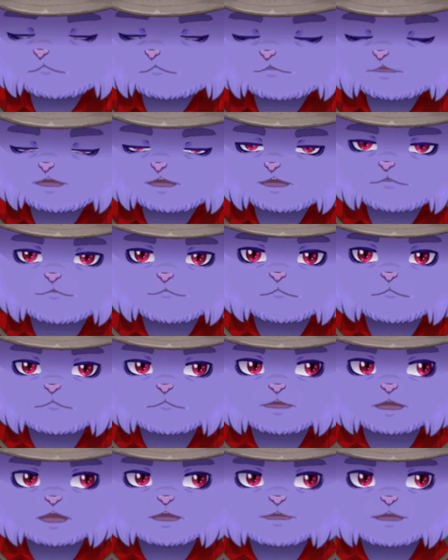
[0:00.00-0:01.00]
do a thing
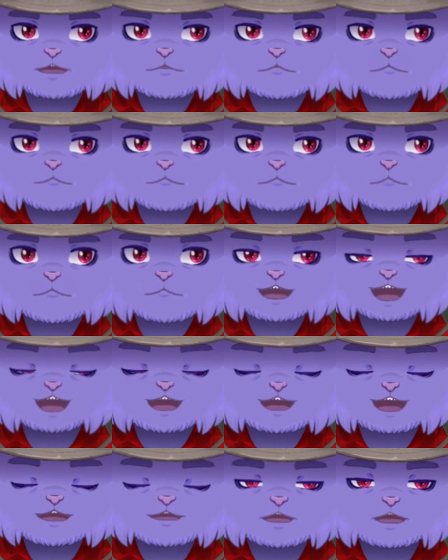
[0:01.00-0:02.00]
once.
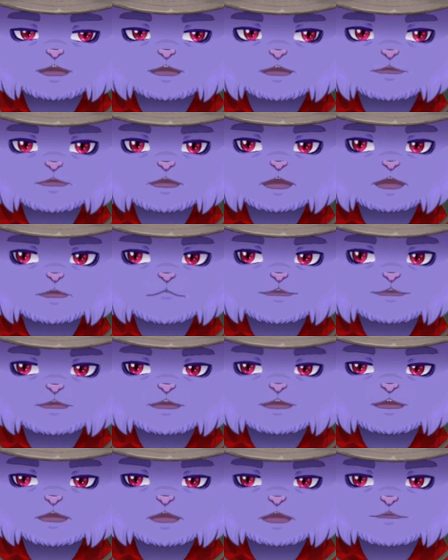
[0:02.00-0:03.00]
I'll do a thing
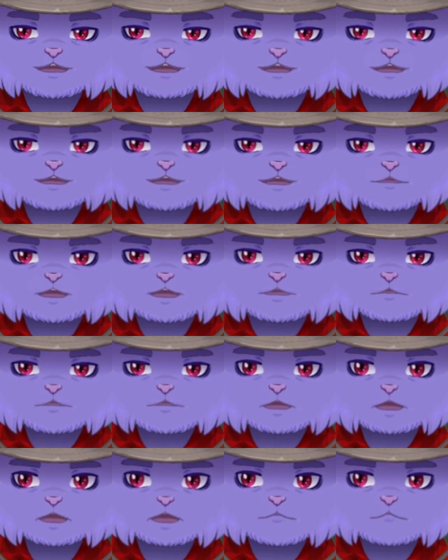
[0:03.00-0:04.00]
once where I
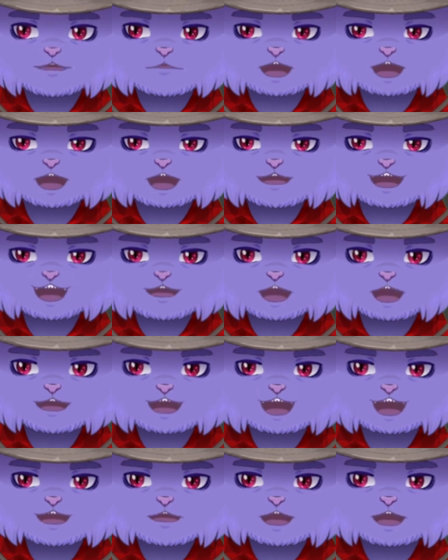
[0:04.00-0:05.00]
actually talk about
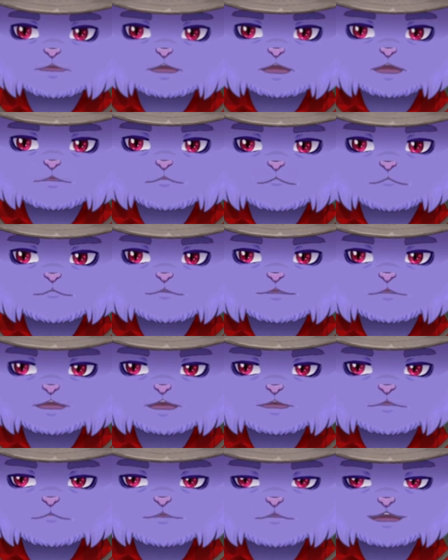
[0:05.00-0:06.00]
upfront with all the shit
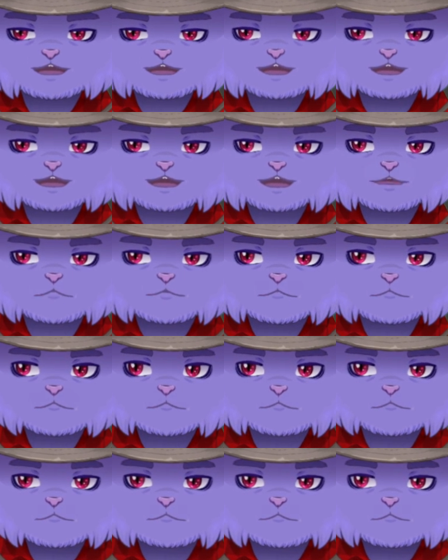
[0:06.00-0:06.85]
that's been happening to me.